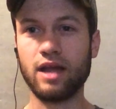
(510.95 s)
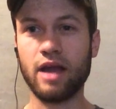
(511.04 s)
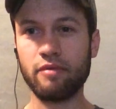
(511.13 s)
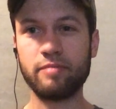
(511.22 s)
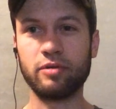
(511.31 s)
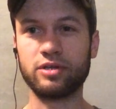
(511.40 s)
I
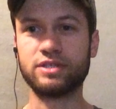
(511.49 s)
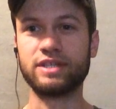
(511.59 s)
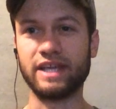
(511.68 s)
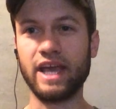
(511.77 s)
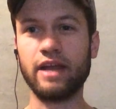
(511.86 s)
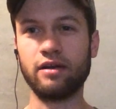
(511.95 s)
read books to
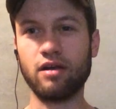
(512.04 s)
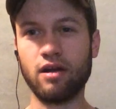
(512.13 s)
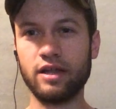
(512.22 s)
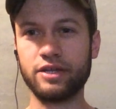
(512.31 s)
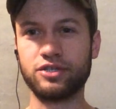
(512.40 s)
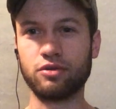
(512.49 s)
gain
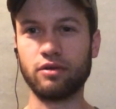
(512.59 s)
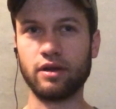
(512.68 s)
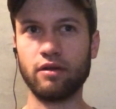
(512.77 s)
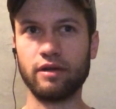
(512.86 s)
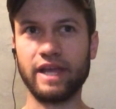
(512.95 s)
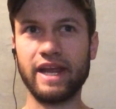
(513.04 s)
knowledge
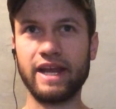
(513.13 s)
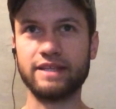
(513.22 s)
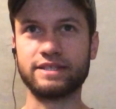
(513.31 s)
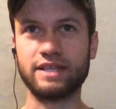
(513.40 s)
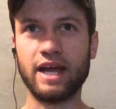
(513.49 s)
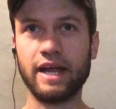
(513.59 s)
or gain
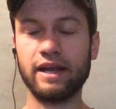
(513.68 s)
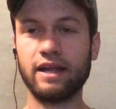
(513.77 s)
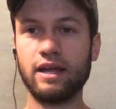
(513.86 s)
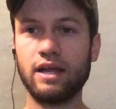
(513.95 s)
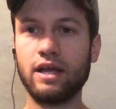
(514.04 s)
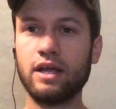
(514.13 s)
insight.
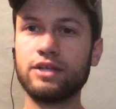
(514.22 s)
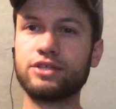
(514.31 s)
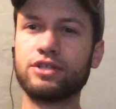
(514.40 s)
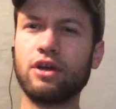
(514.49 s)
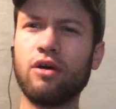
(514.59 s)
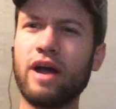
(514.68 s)

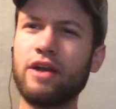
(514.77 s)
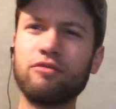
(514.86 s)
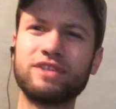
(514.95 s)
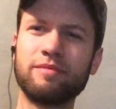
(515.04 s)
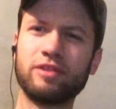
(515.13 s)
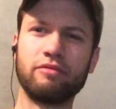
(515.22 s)
So I don't
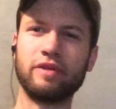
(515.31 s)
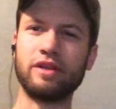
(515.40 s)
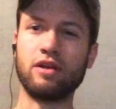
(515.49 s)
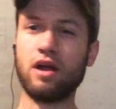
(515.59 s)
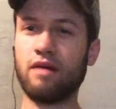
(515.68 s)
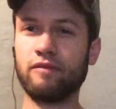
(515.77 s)
typically read
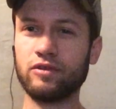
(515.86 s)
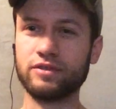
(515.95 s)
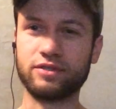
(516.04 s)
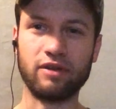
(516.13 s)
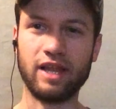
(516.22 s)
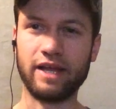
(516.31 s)

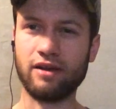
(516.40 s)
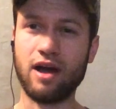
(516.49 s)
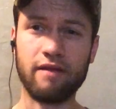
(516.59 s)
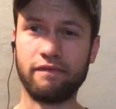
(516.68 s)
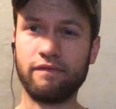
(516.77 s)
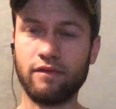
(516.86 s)
novels or
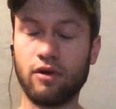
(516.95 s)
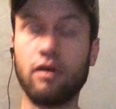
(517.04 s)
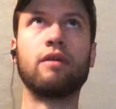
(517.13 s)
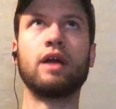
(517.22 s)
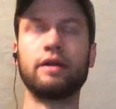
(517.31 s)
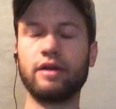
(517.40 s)

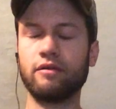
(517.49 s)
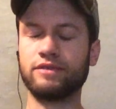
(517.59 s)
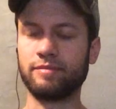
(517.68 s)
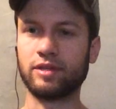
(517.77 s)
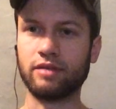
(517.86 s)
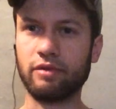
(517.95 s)
I don't
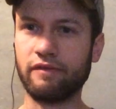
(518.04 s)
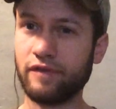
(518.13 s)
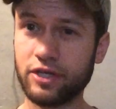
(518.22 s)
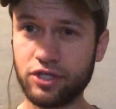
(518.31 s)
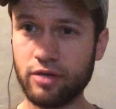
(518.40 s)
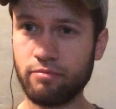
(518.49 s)
typically read
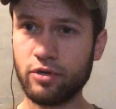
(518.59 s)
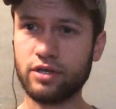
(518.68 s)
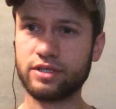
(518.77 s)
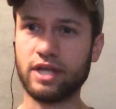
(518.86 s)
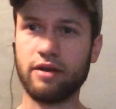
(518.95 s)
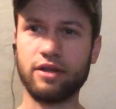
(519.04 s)
fiction
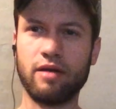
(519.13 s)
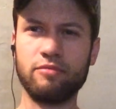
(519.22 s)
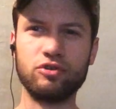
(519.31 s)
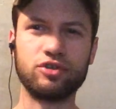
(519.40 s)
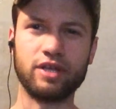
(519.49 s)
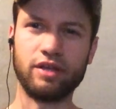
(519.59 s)
books. I'm
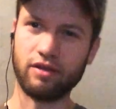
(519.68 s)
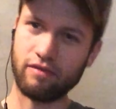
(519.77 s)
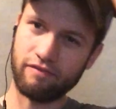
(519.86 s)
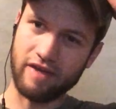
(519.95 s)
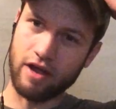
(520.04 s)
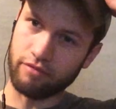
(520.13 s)
usually
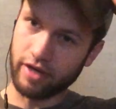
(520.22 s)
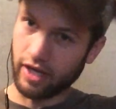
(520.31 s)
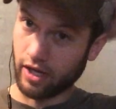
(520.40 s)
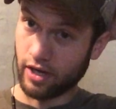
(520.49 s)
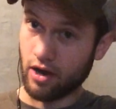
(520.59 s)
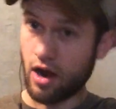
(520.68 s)
found
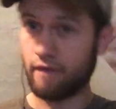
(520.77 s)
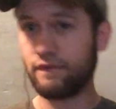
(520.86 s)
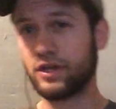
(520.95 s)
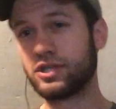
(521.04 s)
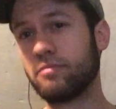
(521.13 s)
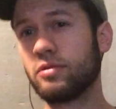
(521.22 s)
reading a
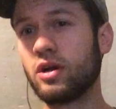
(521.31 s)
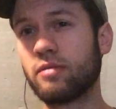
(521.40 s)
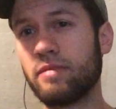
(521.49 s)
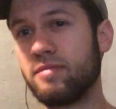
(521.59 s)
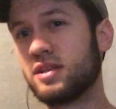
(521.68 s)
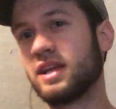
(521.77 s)
non-fiction book,
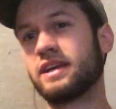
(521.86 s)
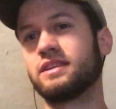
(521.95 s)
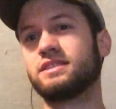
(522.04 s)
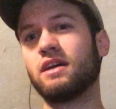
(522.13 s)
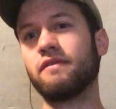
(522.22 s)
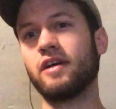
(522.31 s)
maybe like a
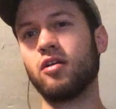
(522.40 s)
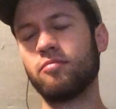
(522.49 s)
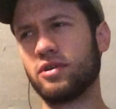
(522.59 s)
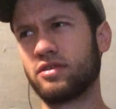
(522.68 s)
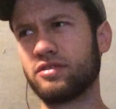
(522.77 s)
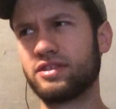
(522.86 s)
self-help
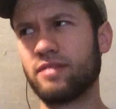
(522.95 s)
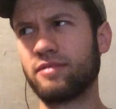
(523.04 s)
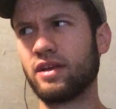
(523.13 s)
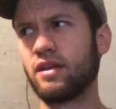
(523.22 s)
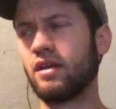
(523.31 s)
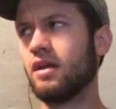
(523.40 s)
book or
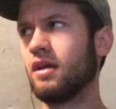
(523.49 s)
something.